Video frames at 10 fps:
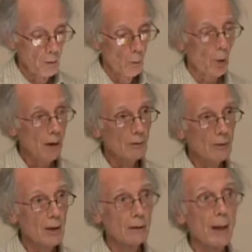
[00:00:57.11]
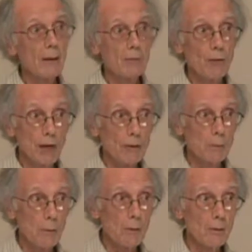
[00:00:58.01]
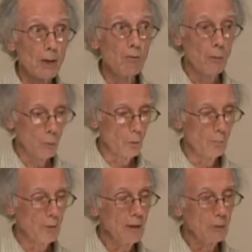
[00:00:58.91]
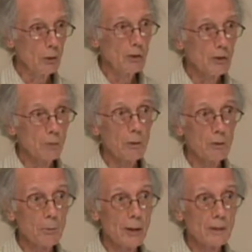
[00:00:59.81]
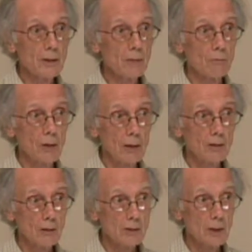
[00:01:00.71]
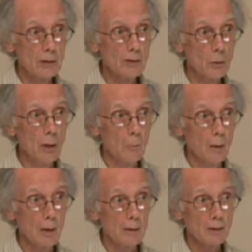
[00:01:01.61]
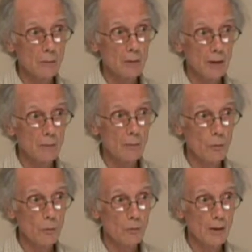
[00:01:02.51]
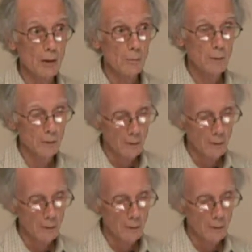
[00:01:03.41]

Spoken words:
One, that are available if it would meet reasonable demands of the agencies who are willing to make the food available.